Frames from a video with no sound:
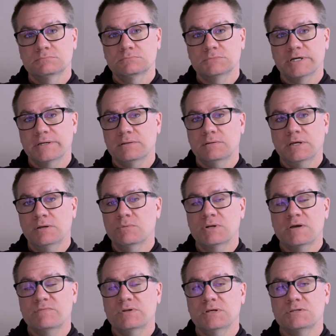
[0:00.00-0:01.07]
Like, anyone
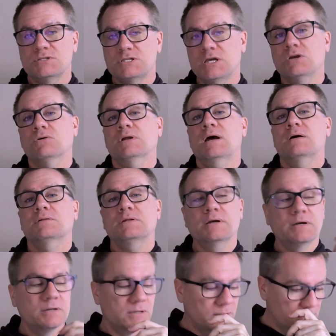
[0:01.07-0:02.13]
have any secret out
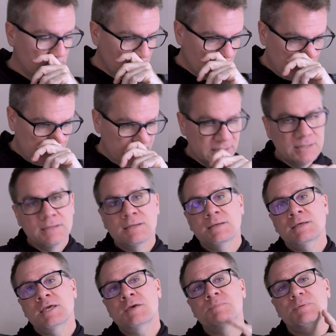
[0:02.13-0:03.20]
there to
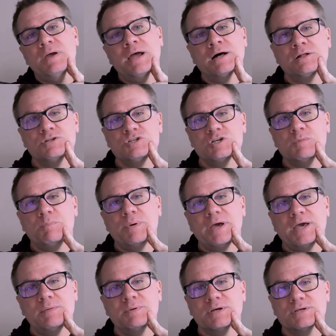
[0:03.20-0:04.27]
keep algae at
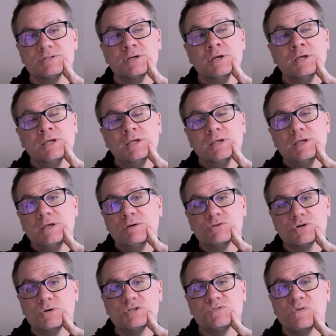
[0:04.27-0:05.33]
bay? Because it was
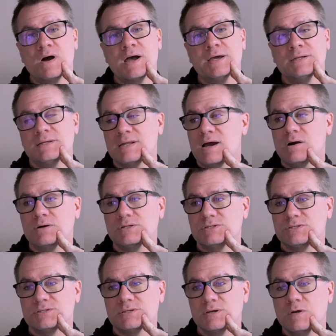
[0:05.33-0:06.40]
always fine, and now
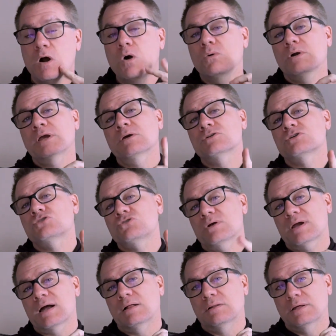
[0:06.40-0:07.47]
it's. Oh, here's a
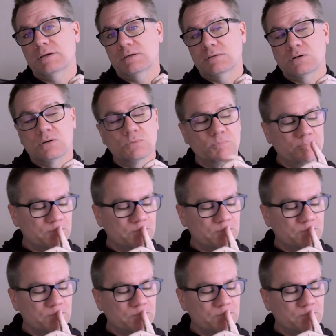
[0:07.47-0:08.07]
trick I'll let you know.